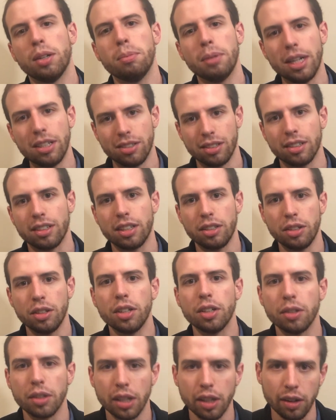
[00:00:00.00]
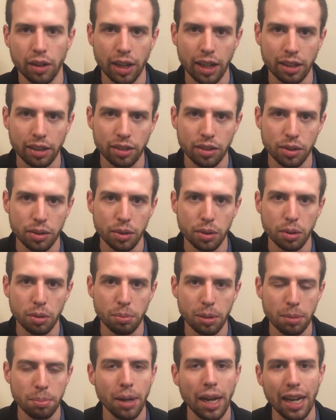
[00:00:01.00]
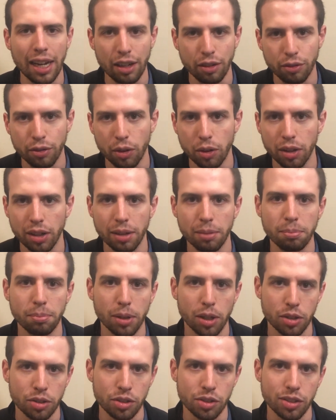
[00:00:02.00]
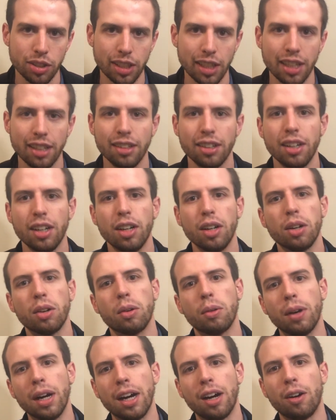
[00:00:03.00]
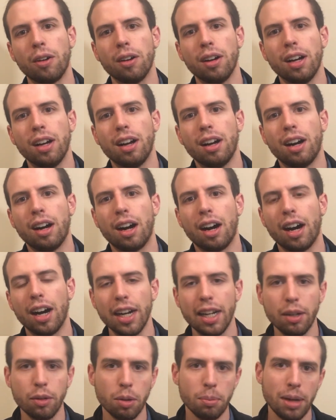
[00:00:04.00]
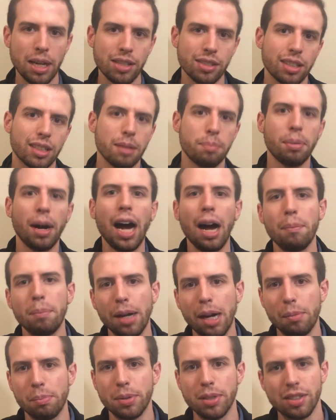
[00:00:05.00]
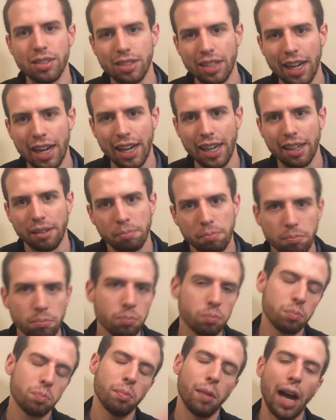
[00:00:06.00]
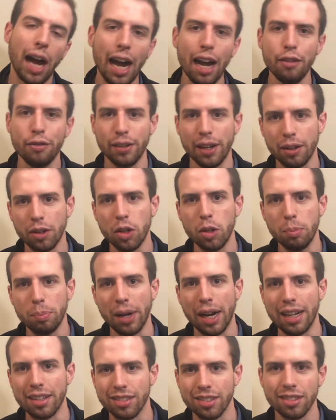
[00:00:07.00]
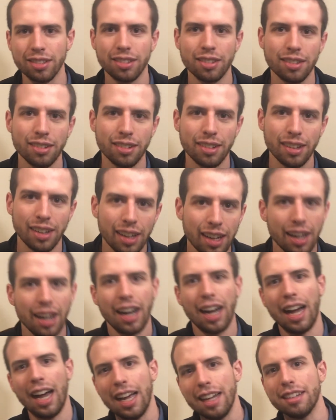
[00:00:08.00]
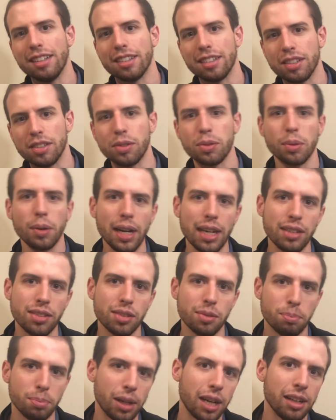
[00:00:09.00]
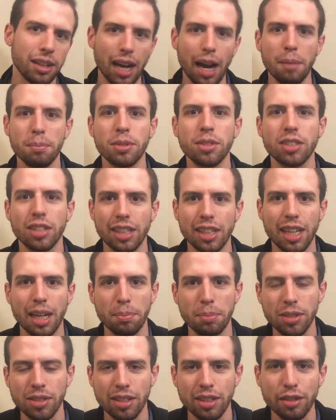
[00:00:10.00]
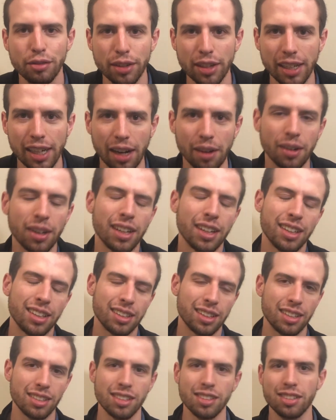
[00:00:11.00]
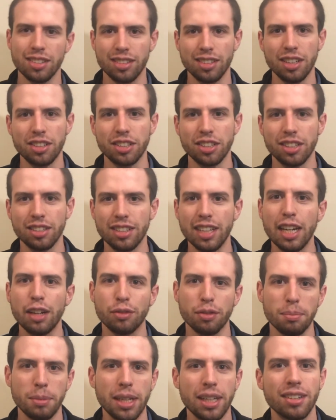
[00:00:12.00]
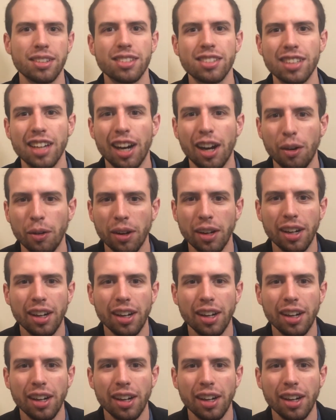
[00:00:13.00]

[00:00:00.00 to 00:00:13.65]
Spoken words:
basically knew you were going to be paying for it and purchasing it. Well, Honey will basically pop up and say, I found coupons. I did this twice, but I'm just going to keep this in the video because this is such a good take for me. So